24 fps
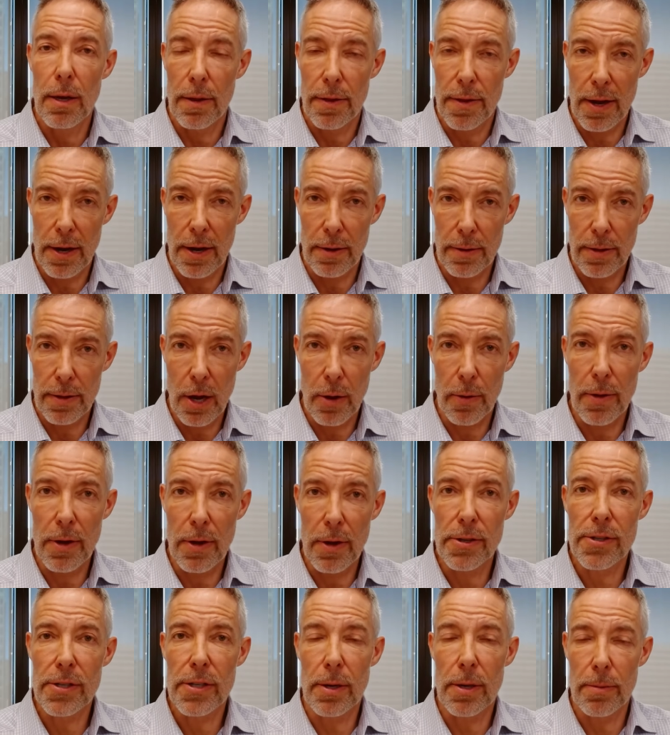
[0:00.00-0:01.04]

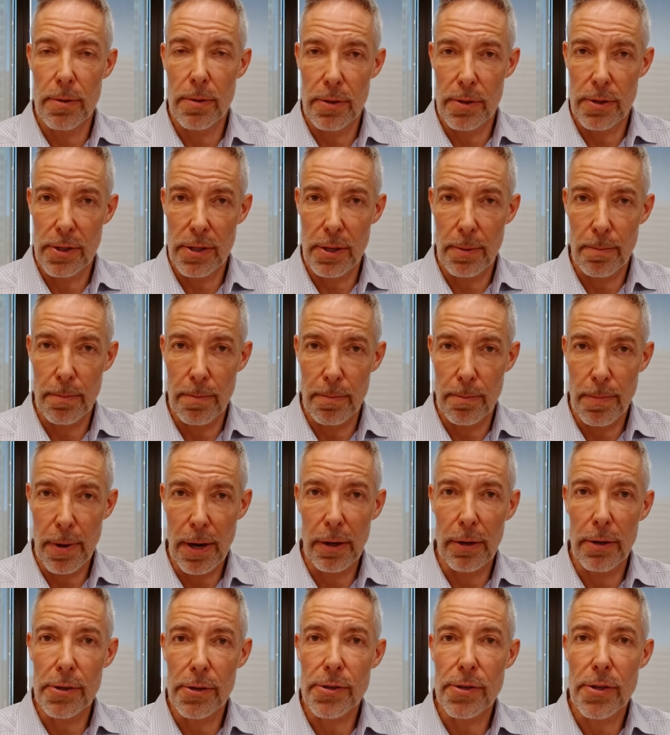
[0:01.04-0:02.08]
there's some
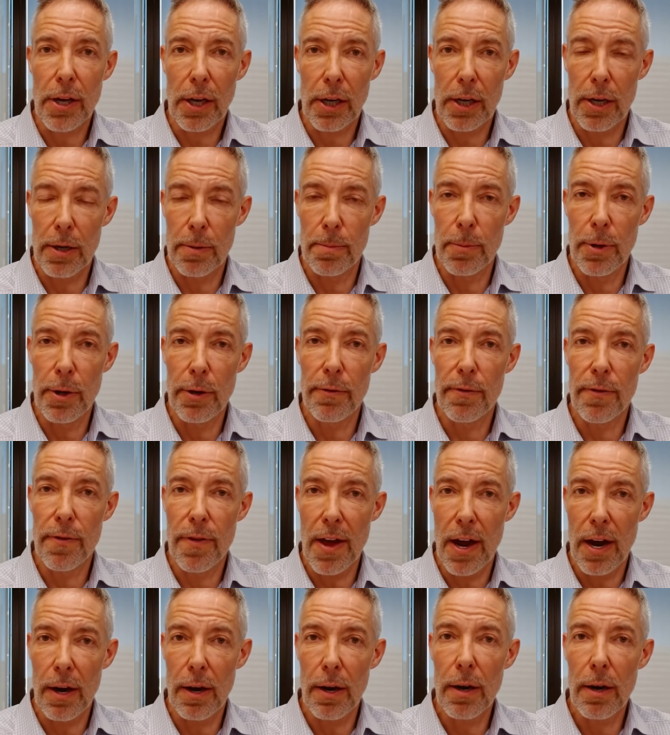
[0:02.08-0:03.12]
barrels that could move
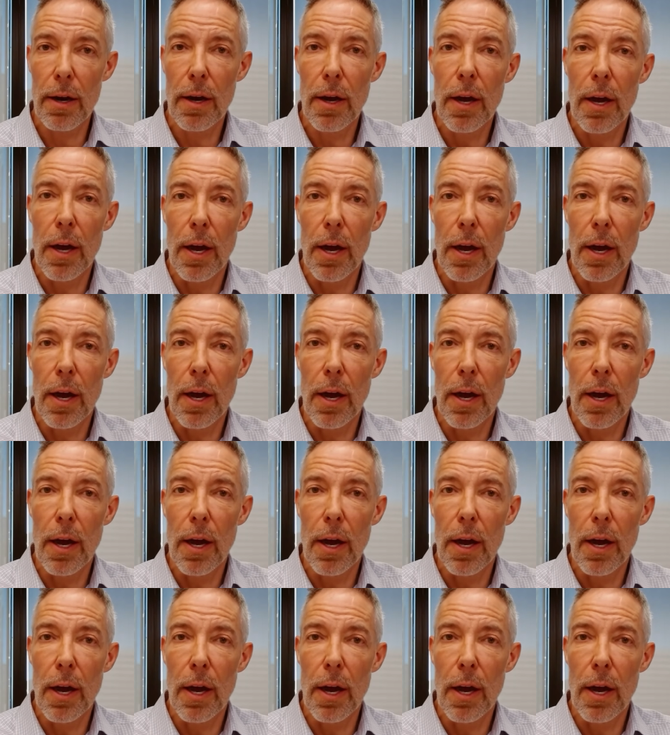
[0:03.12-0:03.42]
there,